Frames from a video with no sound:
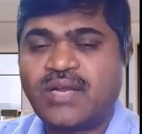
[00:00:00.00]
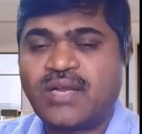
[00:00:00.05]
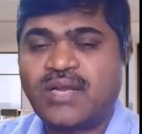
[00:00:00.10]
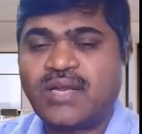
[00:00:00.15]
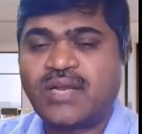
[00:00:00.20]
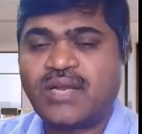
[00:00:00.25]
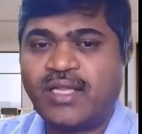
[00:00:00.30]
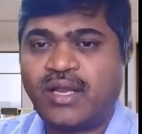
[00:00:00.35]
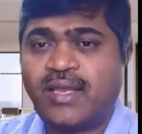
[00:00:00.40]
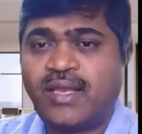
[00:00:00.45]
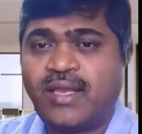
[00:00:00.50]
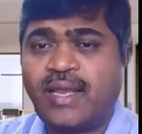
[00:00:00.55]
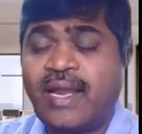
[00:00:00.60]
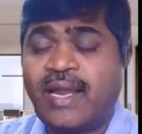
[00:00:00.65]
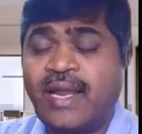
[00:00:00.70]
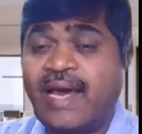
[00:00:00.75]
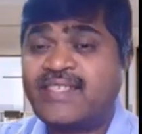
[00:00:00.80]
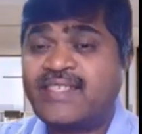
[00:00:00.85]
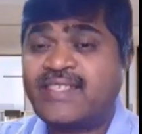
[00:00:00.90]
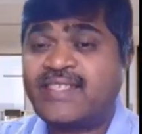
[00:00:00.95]
certifying
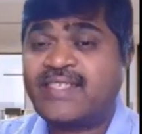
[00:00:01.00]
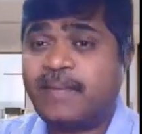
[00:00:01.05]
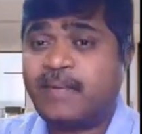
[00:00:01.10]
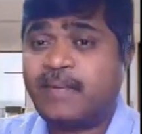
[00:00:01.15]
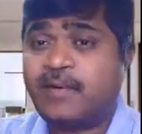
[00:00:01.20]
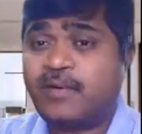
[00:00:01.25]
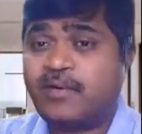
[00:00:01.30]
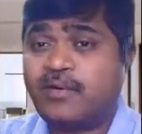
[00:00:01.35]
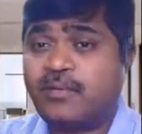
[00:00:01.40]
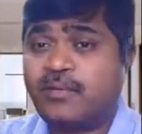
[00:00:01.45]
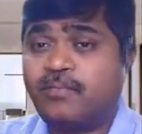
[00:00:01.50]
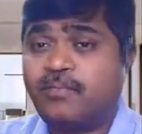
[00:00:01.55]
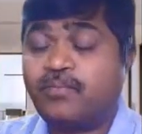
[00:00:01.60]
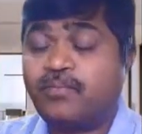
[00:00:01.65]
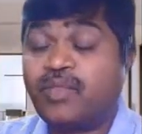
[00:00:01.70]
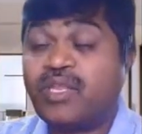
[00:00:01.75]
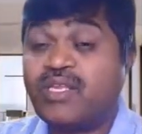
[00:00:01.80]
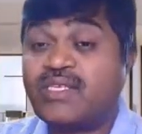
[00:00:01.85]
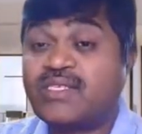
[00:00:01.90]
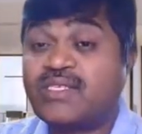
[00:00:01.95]
authority, and ask
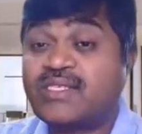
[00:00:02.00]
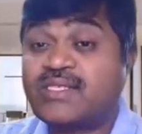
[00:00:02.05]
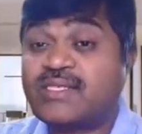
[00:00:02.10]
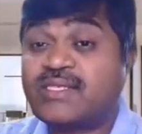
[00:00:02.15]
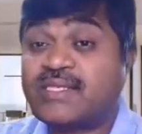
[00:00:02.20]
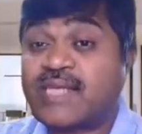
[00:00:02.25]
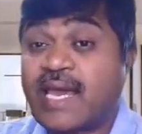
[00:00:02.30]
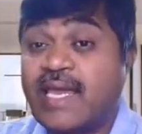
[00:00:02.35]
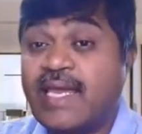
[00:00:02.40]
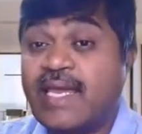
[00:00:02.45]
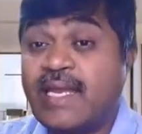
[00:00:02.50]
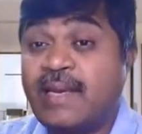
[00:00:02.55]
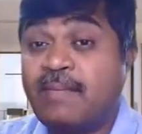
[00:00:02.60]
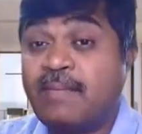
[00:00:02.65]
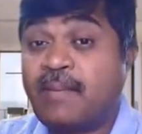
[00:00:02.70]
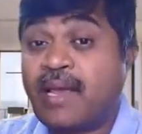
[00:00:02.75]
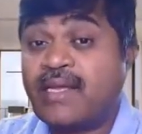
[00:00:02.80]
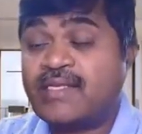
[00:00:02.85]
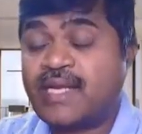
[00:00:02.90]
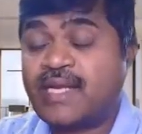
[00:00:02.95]
them to
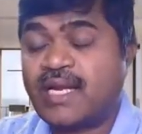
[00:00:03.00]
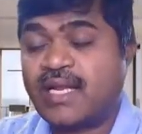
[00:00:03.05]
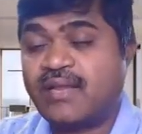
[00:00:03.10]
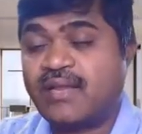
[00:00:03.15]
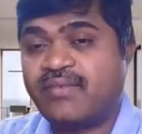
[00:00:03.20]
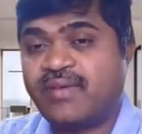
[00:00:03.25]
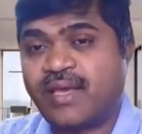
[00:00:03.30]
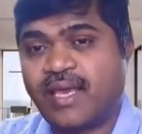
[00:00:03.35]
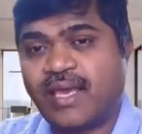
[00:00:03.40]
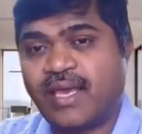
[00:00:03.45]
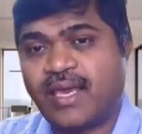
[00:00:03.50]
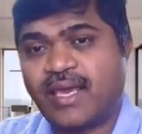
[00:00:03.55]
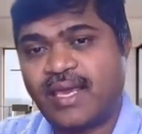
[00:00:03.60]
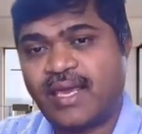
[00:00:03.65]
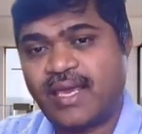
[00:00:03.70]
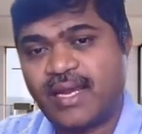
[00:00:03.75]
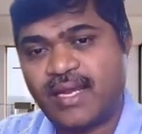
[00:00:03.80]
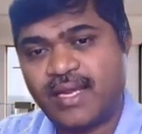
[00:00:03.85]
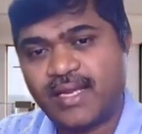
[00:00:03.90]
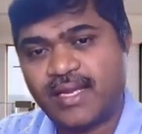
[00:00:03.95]
sign my
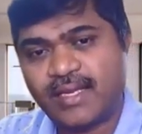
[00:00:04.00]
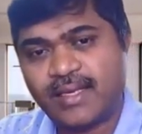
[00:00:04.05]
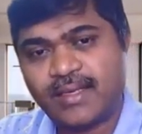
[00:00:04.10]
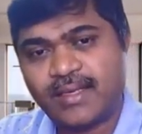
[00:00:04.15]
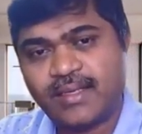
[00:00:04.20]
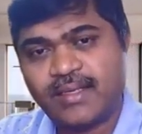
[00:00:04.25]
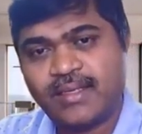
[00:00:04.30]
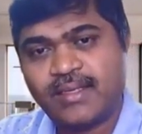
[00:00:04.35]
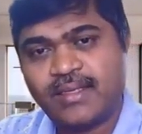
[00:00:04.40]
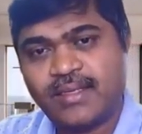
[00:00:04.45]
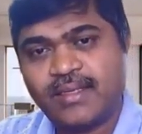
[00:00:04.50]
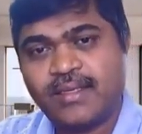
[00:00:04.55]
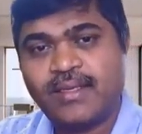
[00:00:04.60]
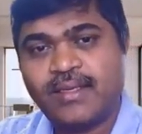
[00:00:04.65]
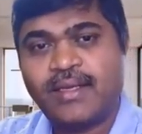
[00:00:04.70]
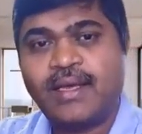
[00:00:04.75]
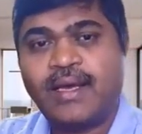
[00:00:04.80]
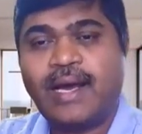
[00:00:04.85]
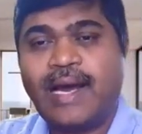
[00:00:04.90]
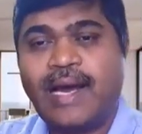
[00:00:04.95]
certificate.
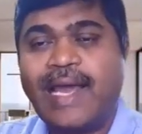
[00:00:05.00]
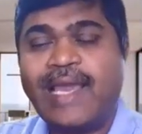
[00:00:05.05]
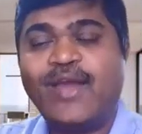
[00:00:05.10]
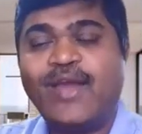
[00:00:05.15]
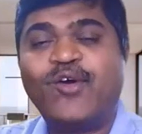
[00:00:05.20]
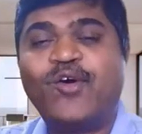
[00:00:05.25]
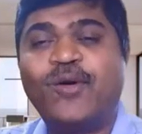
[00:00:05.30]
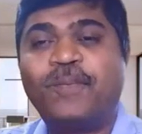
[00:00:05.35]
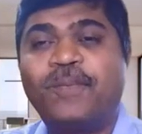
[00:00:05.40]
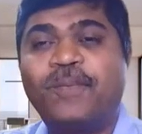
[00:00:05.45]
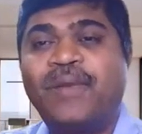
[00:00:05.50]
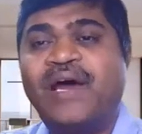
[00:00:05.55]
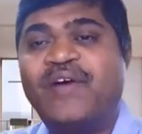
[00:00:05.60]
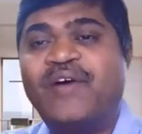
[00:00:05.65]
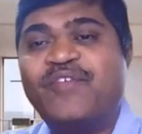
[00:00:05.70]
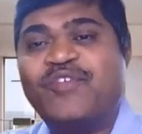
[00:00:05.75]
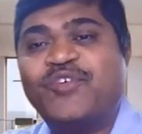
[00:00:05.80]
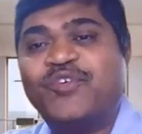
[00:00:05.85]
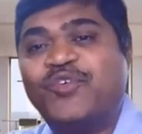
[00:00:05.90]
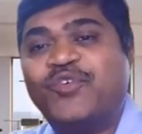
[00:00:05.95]
I hope
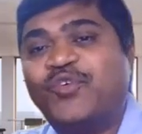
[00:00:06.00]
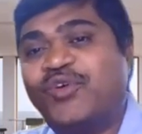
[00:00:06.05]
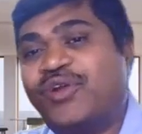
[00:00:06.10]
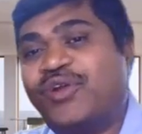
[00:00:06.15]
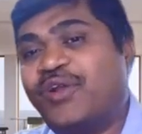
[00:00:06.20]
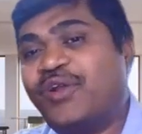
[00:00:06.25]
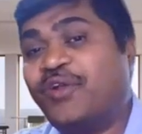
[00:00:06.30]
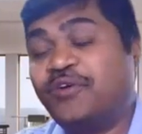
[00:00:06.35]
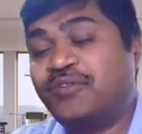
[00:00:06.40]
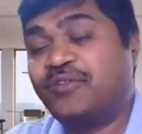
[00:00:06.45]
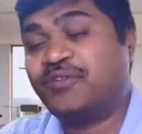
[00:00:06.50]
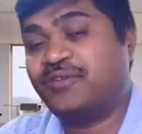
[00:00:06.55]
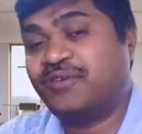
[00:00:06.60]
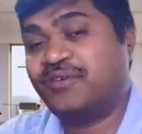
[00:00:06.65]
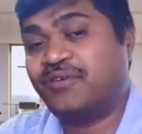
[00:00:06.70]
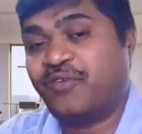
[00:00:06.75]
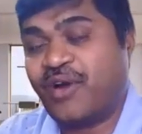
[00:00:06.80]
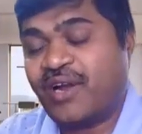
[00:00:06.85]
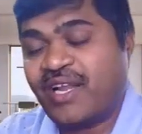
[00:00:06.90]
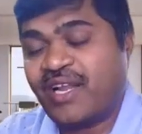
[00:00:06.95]
now you
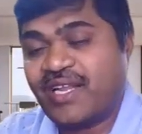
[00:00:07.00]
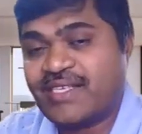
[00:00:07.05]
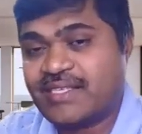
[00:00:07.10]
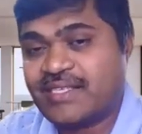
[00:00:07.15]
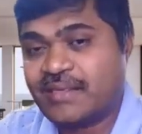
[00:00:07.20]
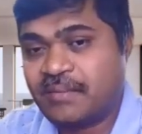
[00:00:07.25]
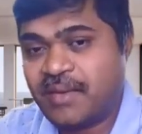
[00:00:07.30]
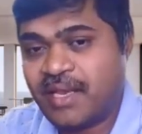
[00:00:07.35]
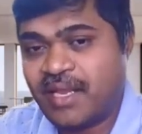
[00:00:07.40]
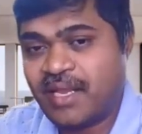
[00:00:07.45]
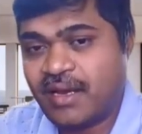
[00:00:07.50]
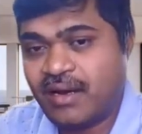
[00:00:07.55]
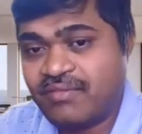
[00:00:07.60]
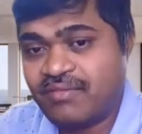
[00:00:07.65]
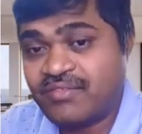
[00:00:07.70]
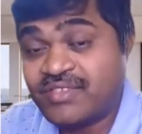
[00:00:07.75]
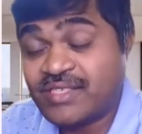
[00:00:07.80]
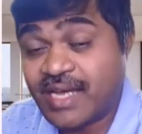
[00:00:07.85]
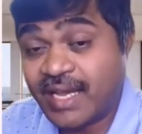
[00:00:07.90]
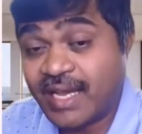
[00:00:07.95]
know what is the
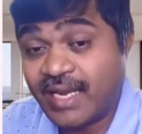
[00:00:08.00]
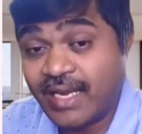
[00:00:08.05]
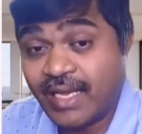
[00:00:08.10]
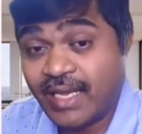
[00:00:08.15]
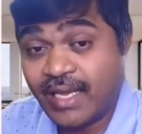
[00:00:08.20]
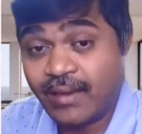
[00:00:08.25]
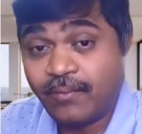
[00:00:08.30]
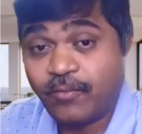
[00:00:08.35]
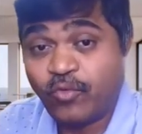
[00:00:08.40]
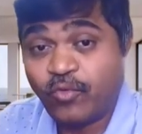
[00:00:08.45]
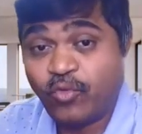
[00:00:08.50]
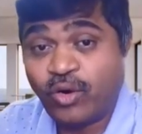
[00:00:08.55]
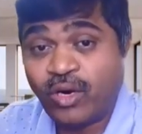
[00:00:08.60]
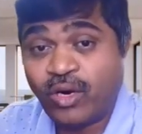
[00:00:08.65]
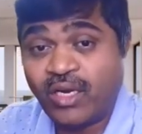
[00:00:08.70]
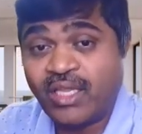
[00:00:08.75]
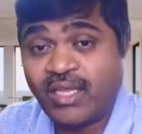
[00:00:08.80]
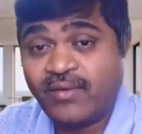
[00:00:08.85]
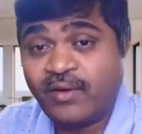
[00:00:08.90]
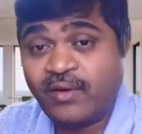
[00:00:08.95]
meaning of signing.
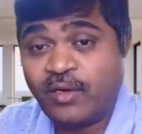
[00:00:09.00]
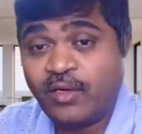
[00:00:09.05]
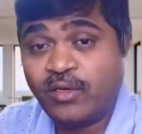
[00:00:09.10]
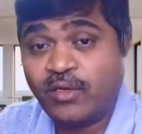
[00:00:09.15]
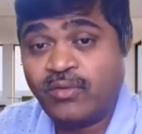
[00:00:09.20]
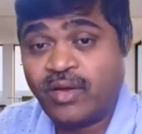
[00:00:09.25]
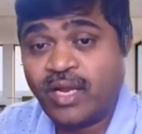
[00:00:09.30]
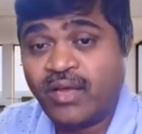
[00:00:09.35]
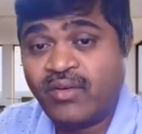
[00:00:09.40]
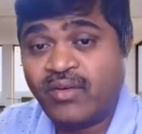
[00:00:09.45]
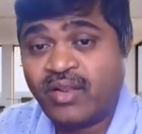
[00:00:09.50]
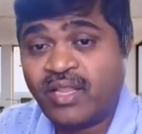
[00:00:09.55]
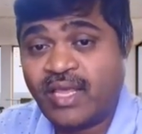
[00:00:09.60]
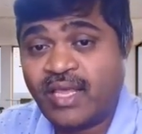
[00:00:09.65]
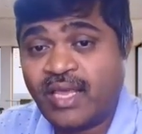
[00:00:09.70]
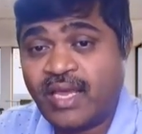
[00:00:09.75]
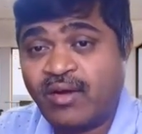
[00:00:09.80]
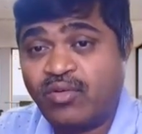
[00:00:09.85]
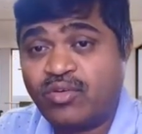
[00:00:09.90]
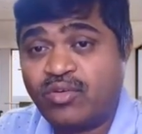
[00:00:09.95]
What they will do
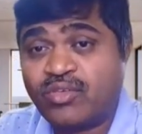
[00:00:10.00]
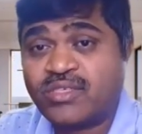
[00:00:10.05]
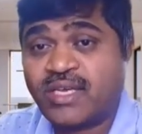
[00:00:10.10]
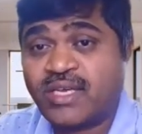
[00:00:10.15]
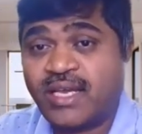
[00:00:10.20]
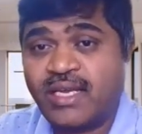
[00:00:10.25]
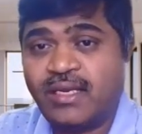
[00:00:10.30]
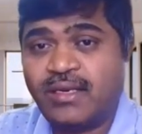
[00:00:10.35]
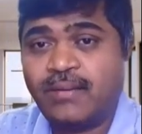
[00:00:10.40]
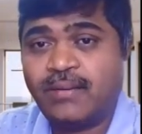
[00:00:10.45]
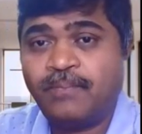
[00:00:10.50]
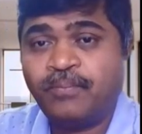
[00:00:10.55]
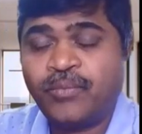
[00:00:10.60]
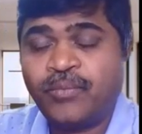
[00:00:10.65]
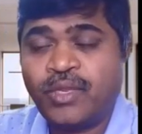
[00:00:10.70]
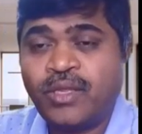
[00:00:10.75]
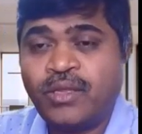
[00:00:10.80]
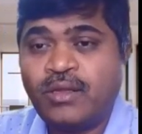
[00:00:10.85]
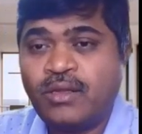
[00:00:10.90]
whenever they have to sign.